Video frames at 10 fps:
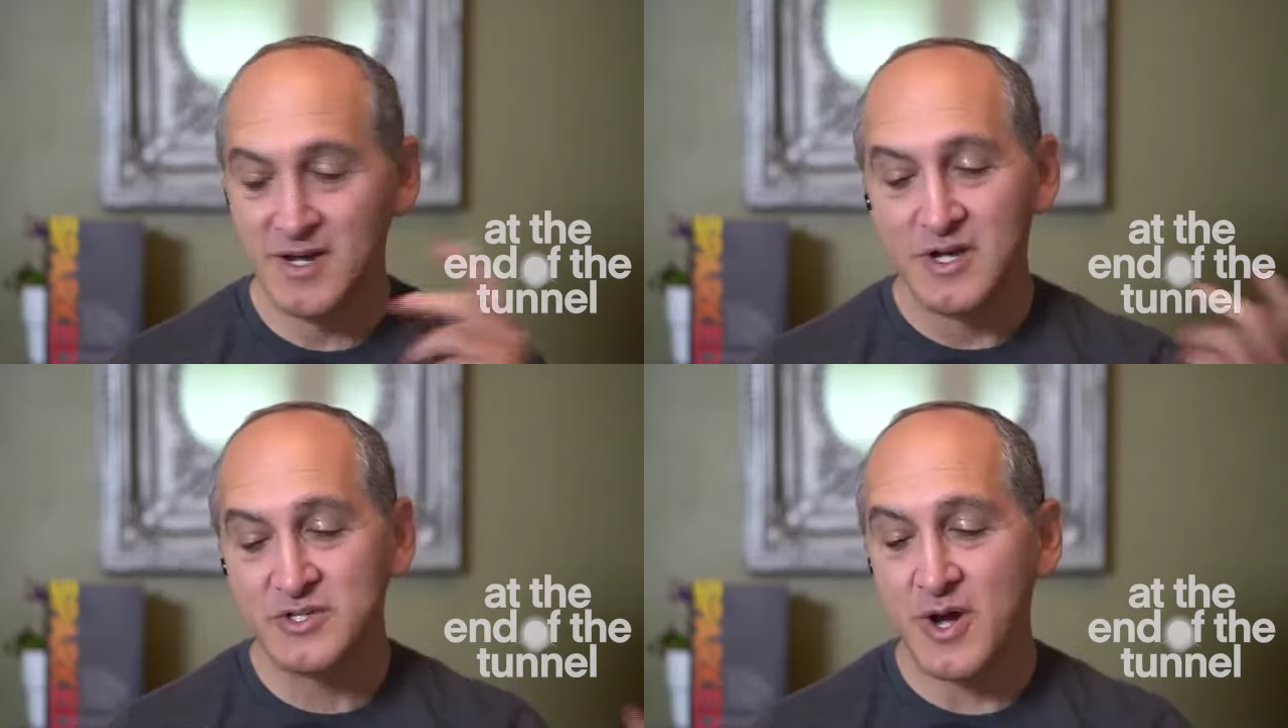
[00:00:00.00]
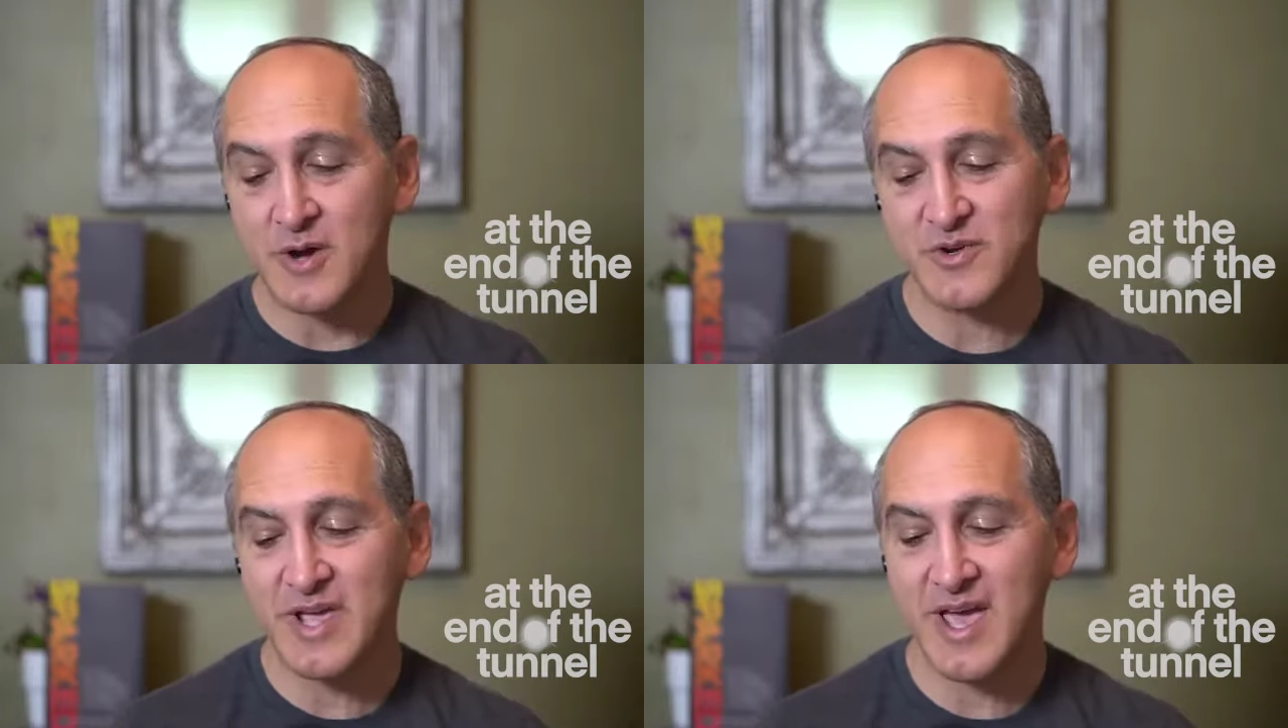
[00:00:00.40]
so I
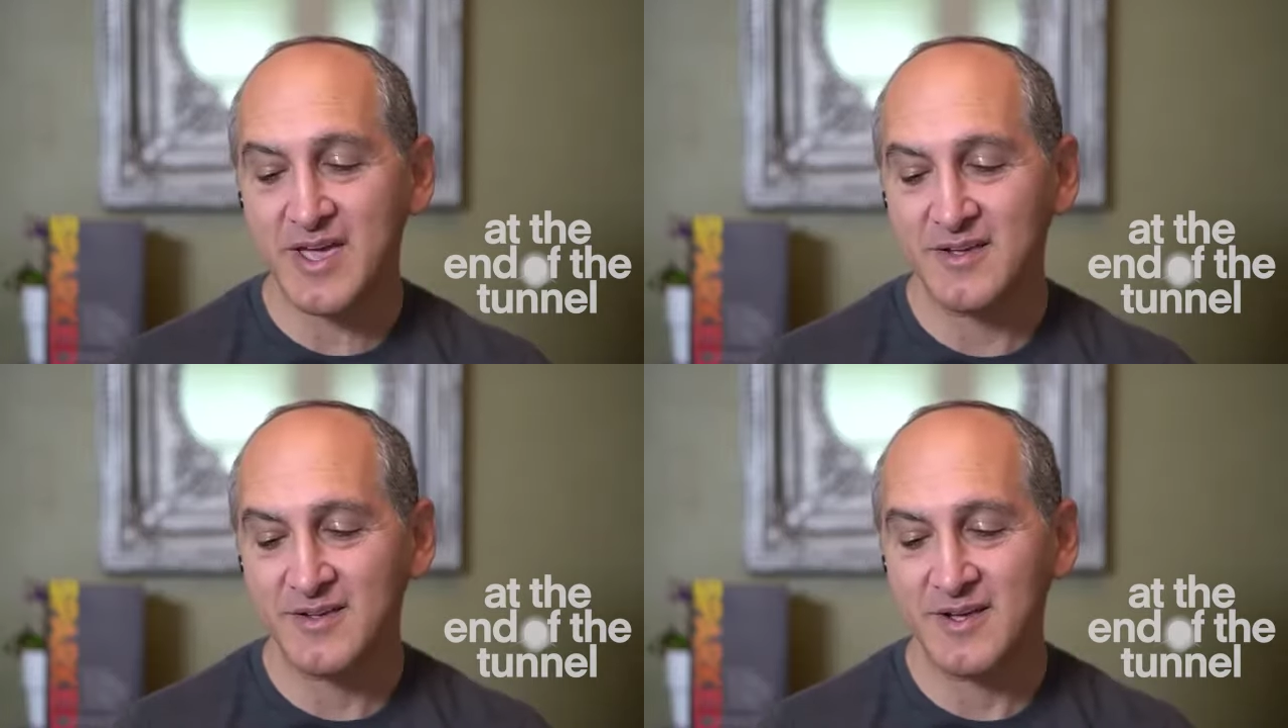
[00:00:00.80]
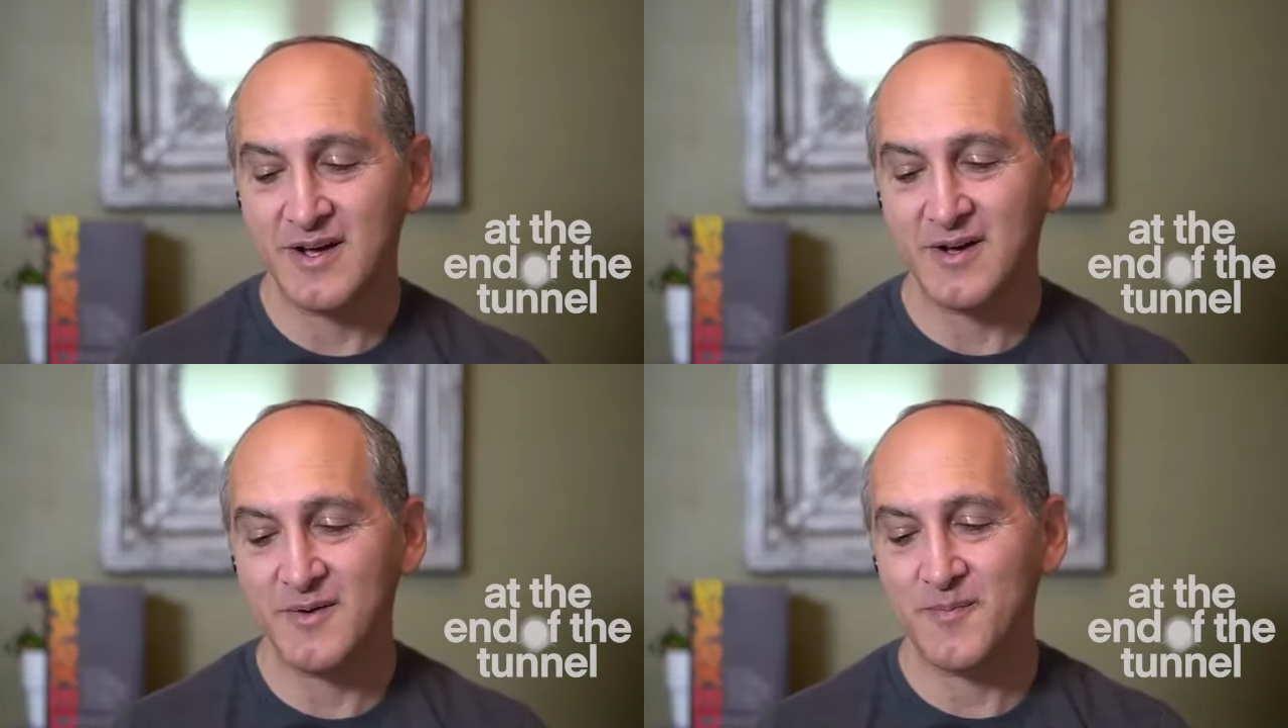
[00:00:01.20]
was okay,
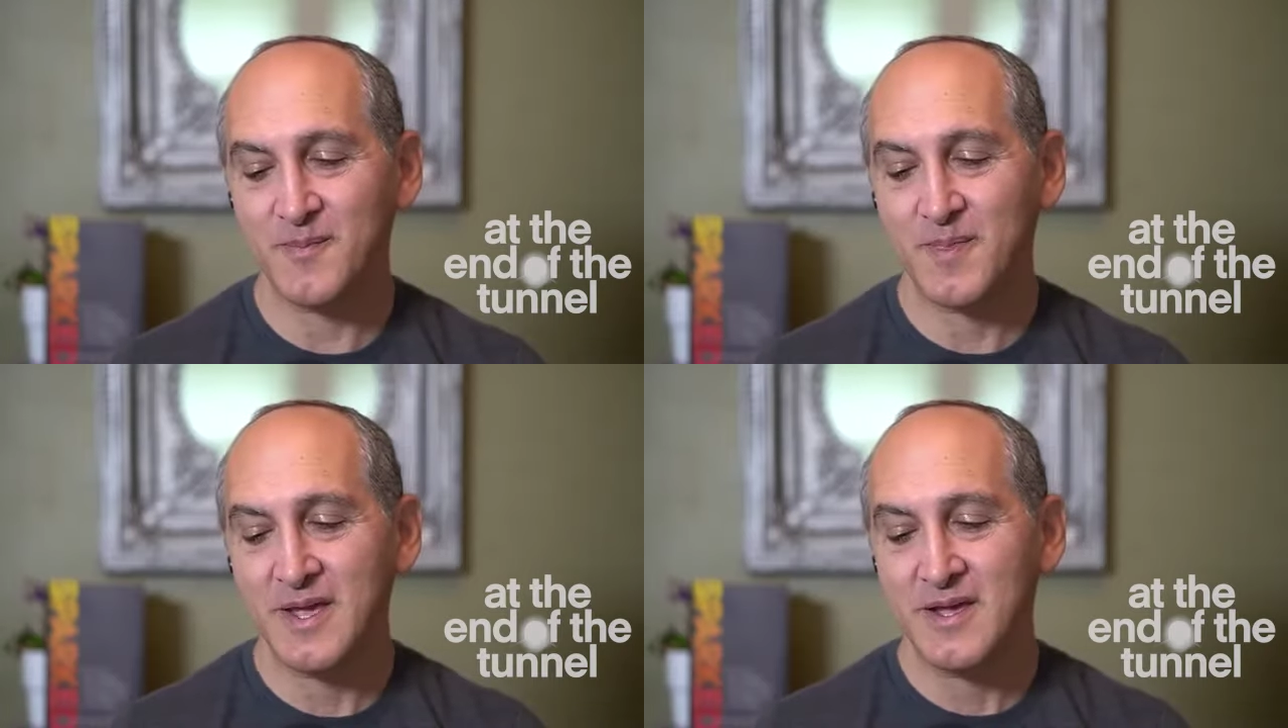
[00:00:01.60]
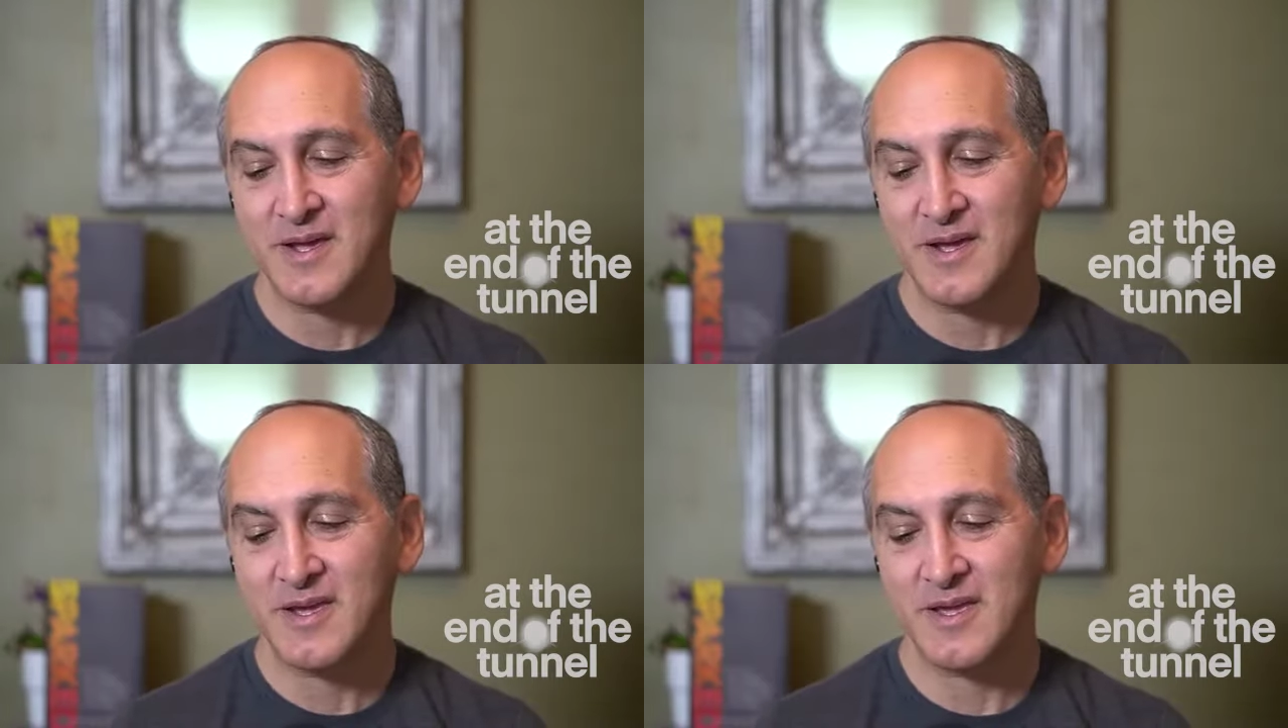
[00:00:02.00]
um,
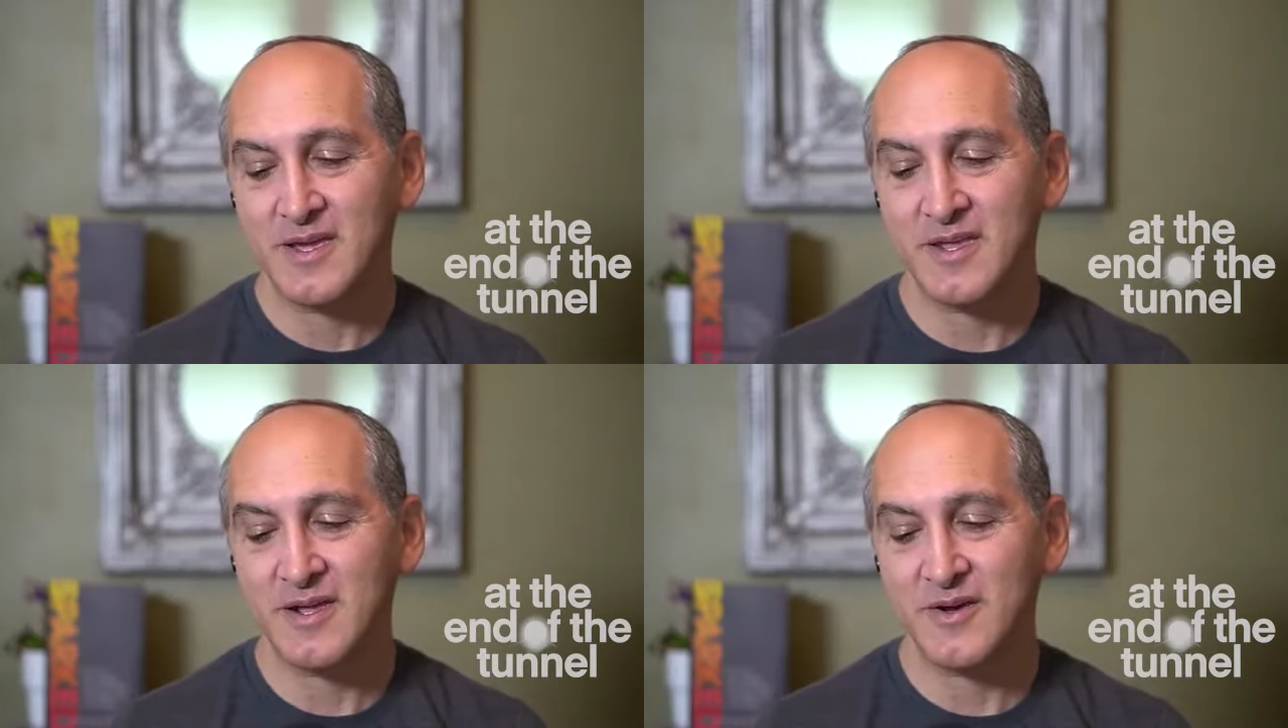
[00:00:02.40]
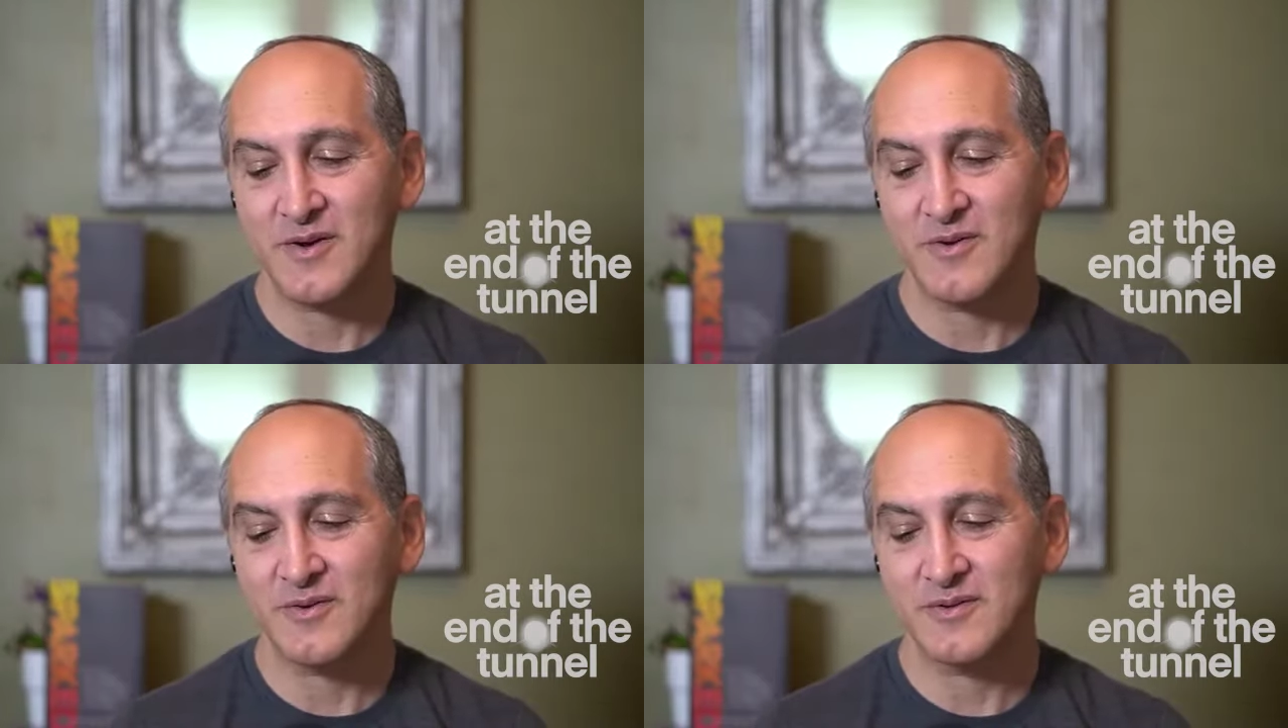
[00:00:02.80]
you
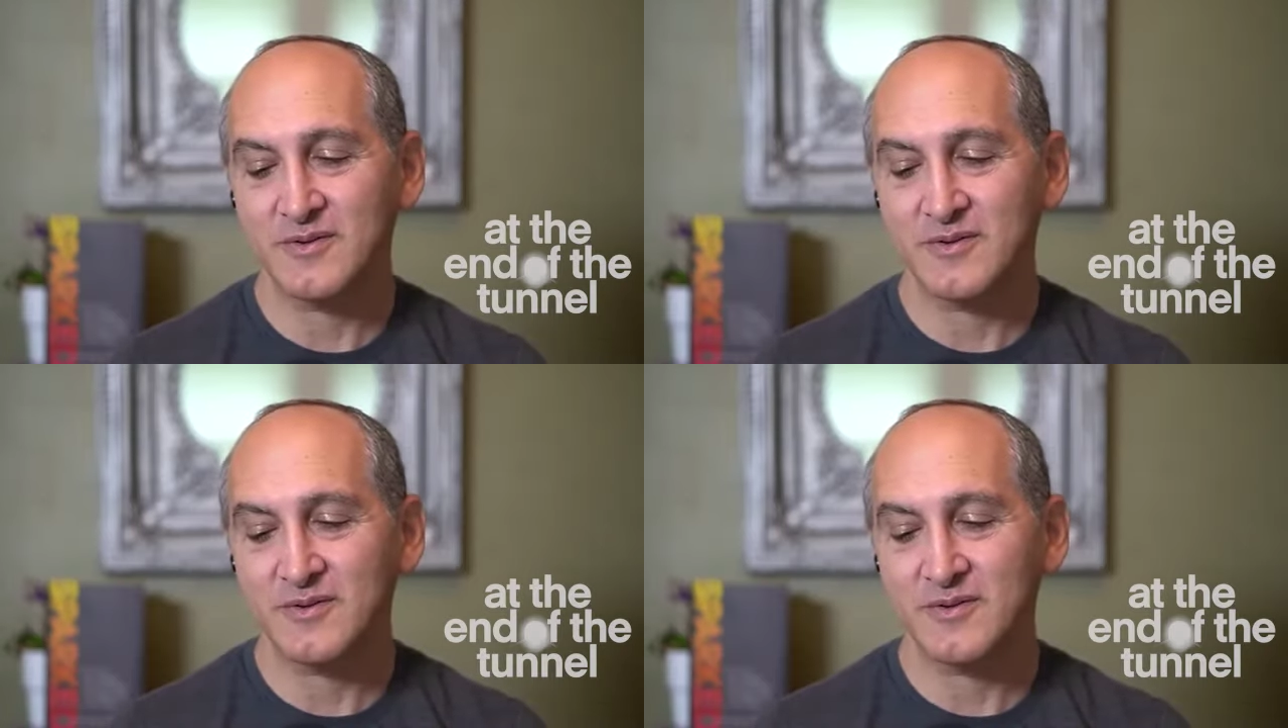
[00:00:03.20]
know,